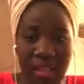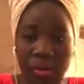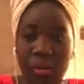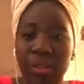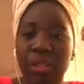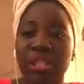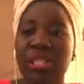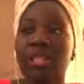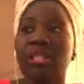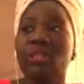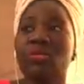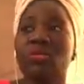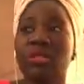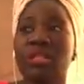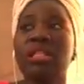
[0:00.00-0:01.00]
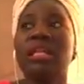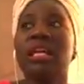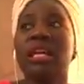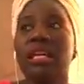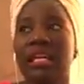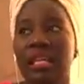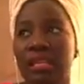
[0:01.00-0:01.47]
which is not
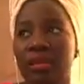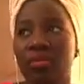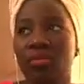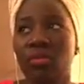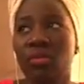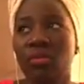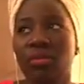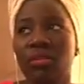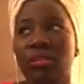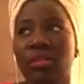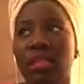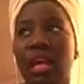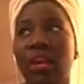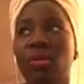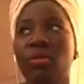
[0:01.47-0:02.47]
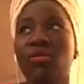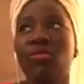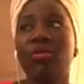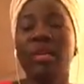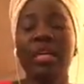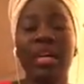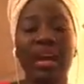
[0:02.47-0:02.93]
there anymore. Now
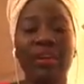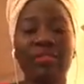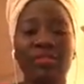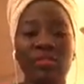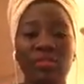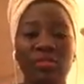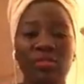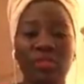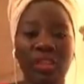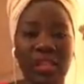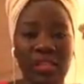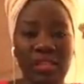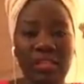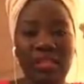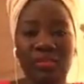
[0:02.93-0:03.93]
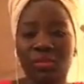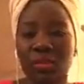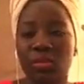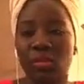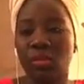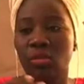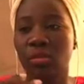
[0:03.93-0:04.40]
we have to face
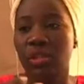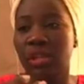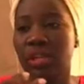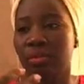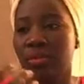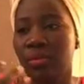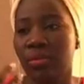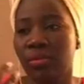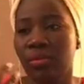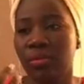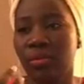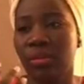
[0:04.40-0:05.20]
all types of